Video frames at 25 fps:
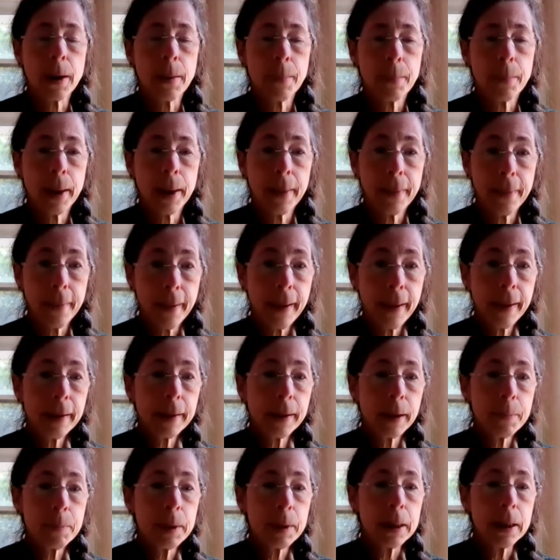By
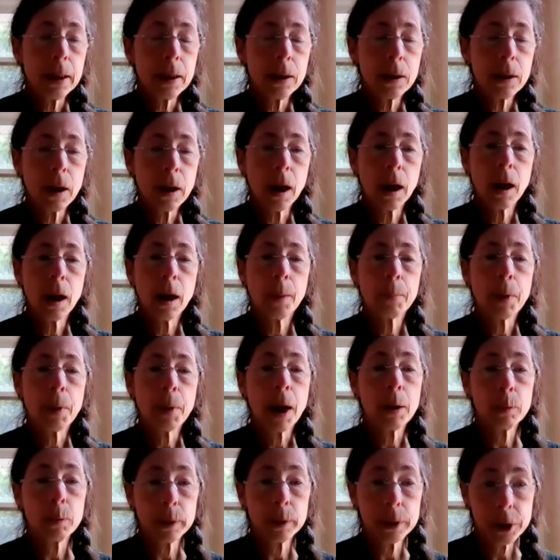that, I mean,
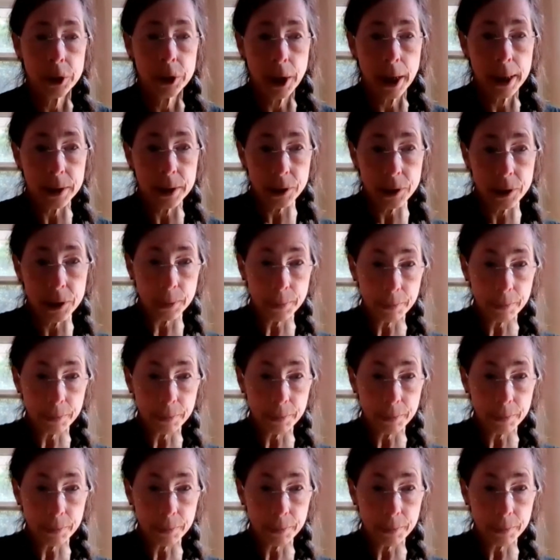I will chase